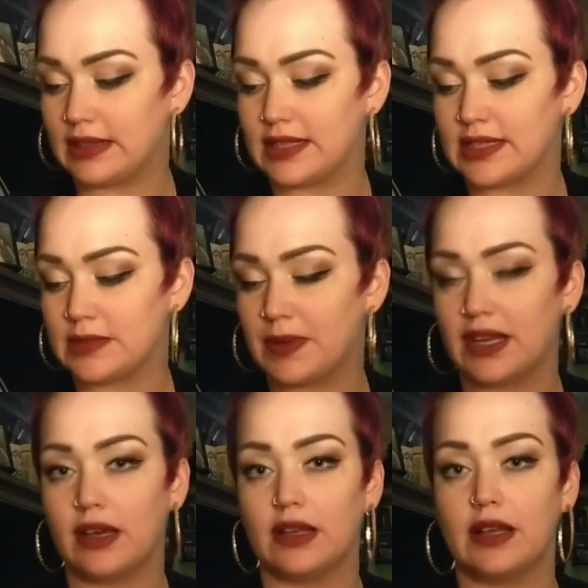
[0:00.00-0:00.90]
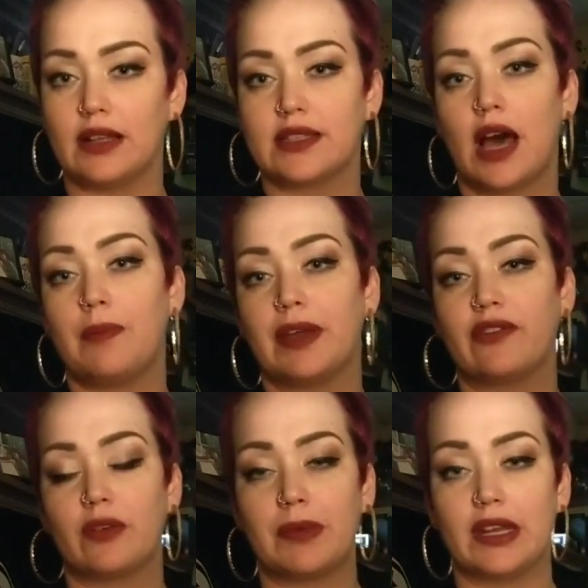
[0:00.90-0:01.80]
this has been a
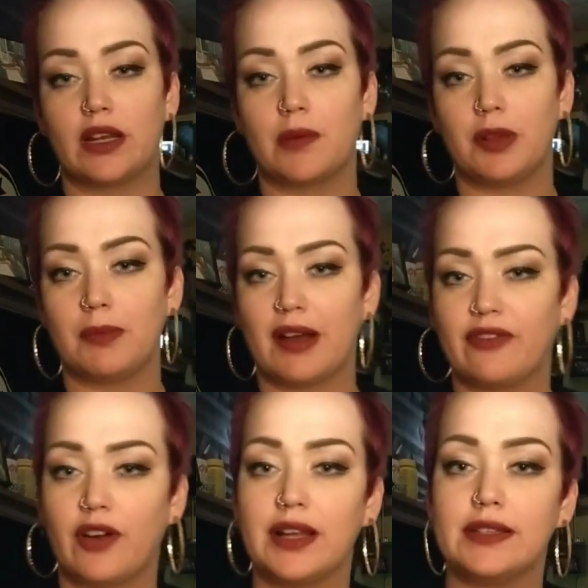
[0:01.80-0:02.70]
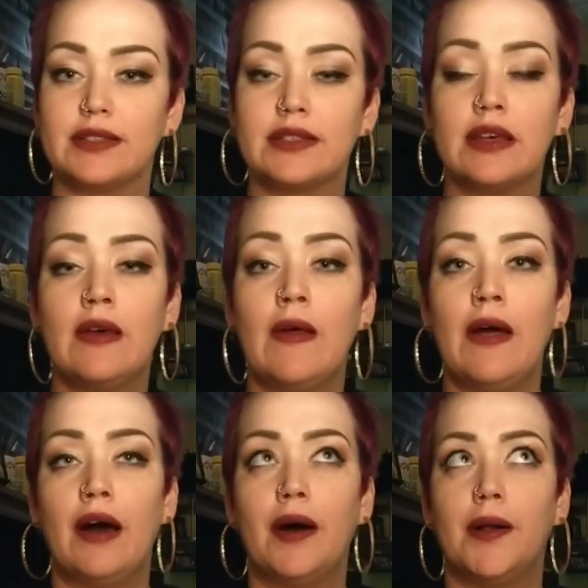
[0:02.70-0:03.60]
topic for me and a couple of my friends
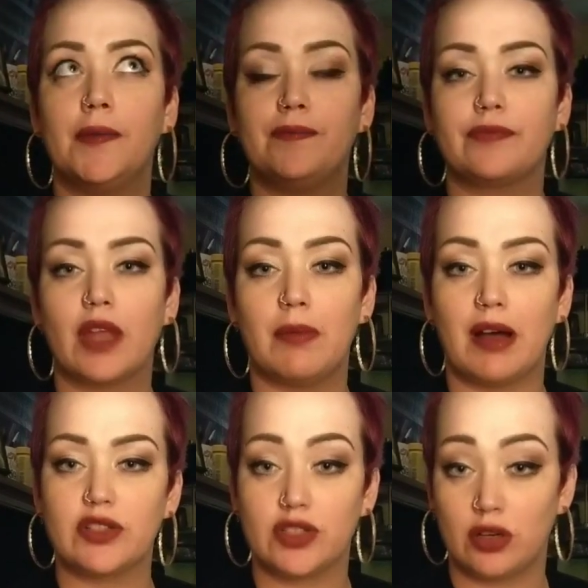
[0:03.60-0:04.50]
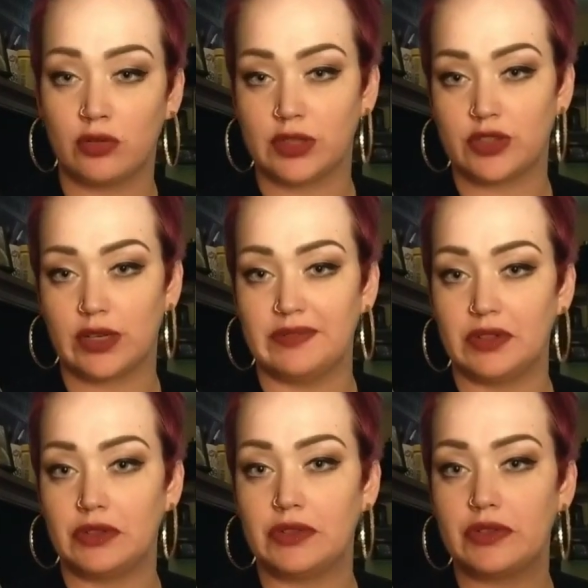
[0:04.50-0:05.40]
about soul
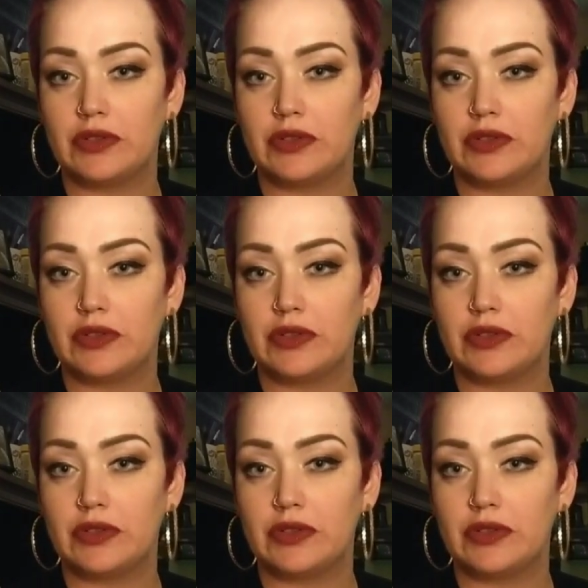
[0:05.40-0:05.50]
retrieval.